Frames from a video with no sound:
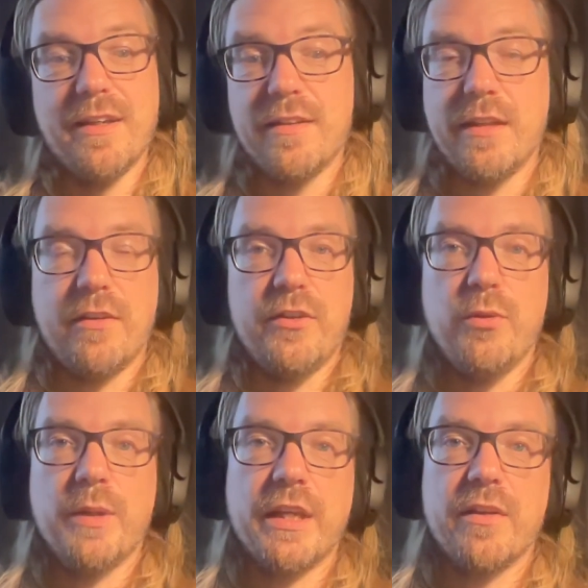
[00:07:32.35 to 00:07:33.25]
a
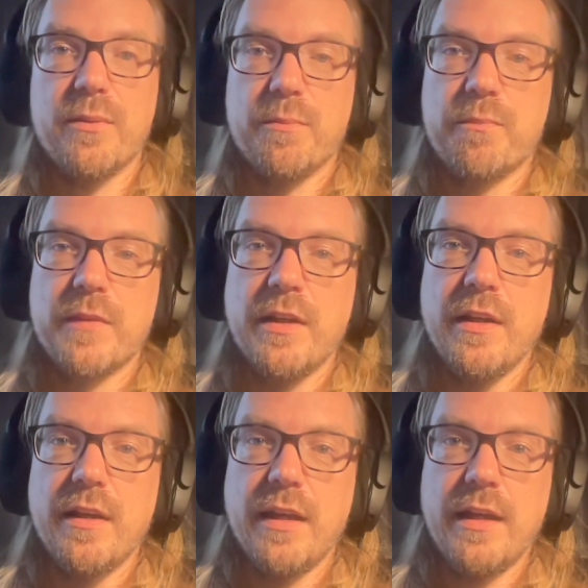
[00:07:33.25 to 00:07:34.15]
human can do.
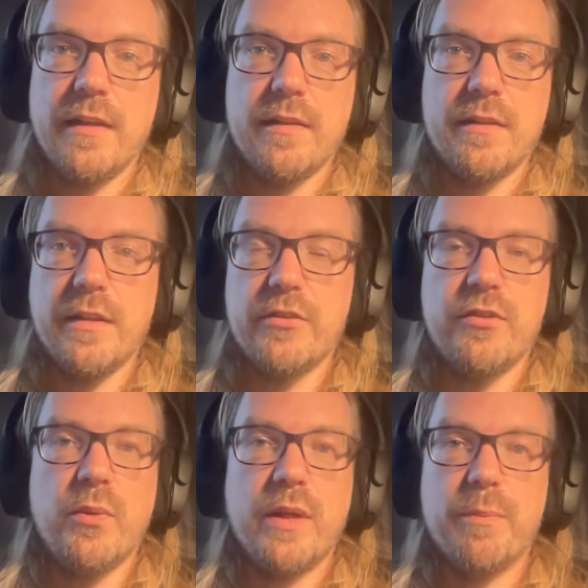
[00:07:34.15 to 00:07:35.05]
And there's
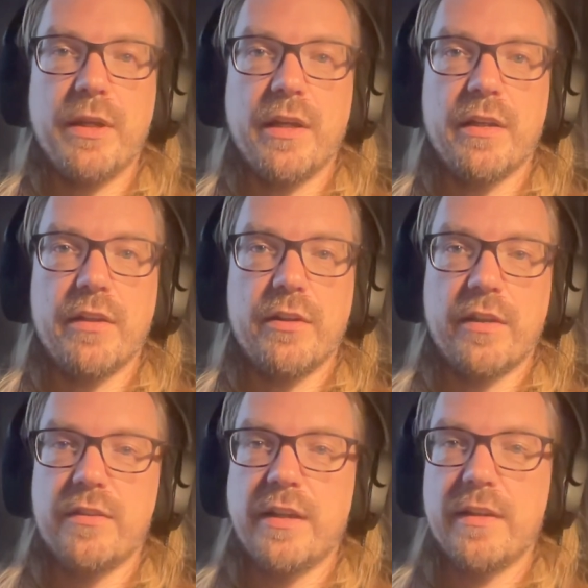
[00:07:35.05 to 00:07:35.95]
no API that
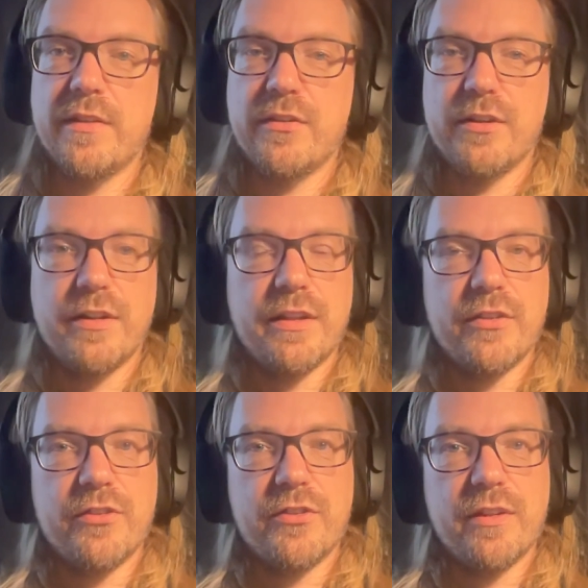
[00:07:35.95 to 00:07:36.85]
does that.
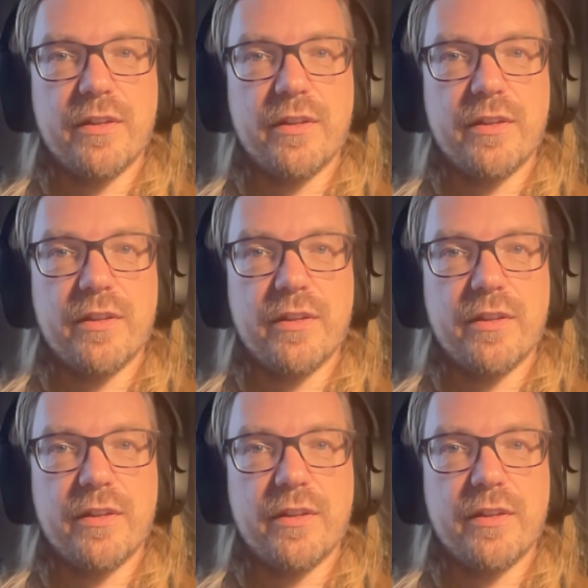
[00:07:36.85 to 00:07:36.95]
There's